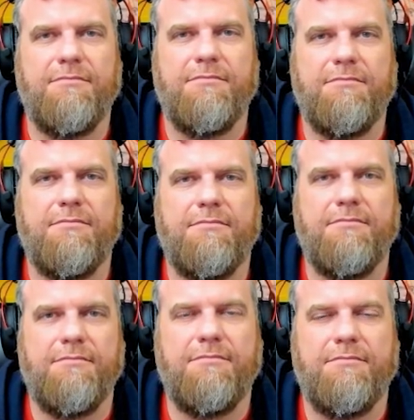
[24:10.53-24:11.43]

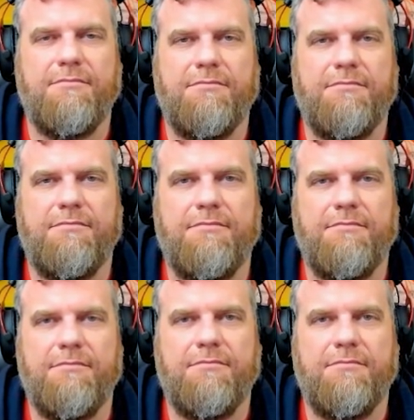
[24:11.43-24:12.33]

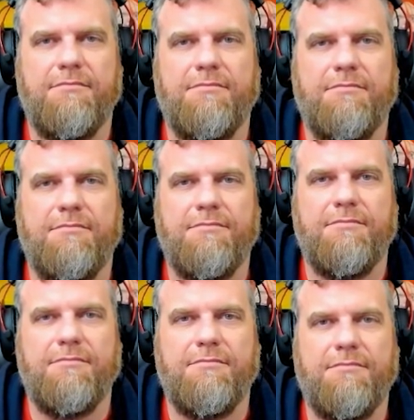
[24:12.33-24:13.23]

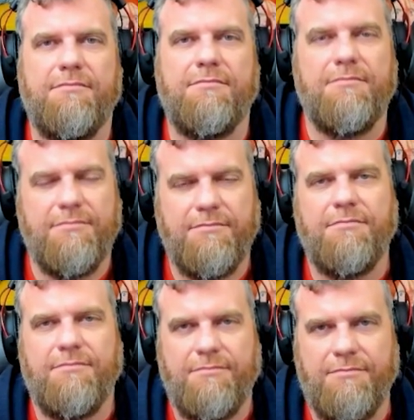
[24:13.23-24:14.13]

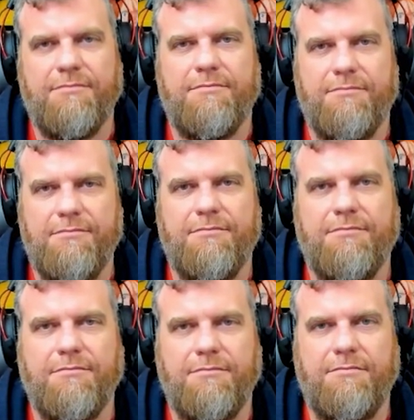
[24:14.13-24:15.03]

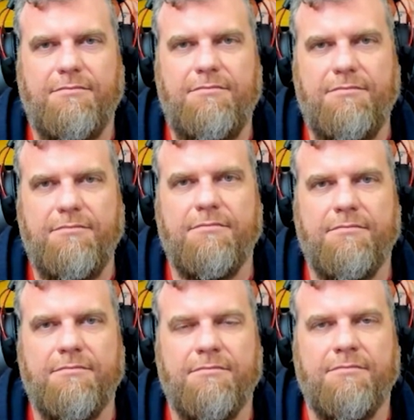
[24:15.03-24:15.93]

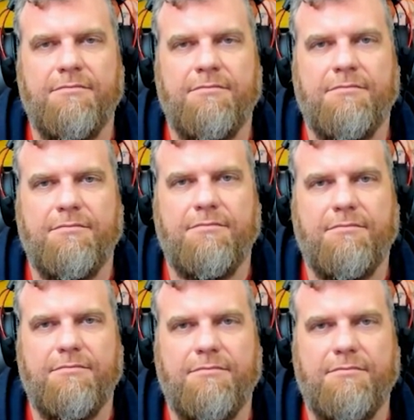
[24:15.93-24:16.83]

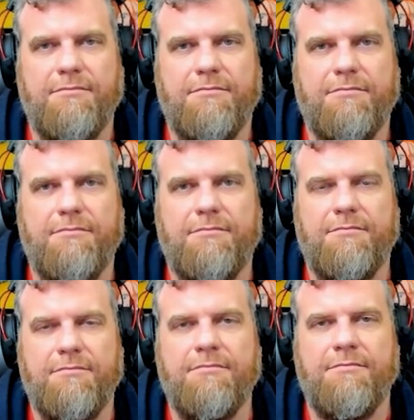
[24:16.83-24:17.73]

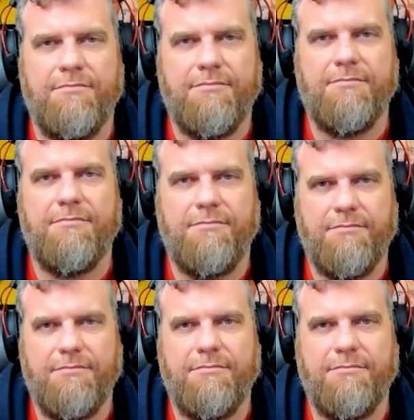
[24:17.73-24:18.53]
(silent)